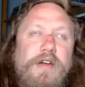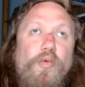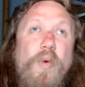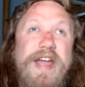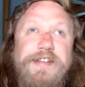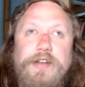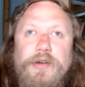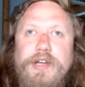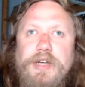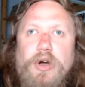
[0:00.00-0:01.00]
way to
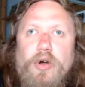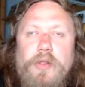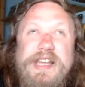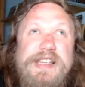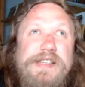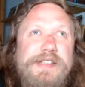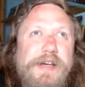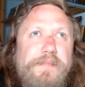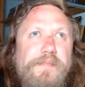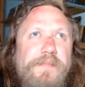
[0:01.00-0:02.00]
look at all these
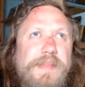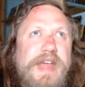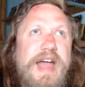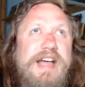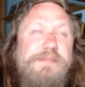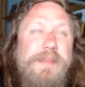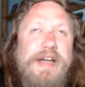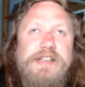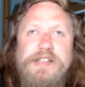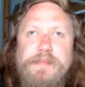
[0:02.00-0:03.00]

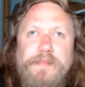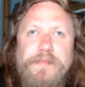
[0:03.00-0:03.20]
aspects.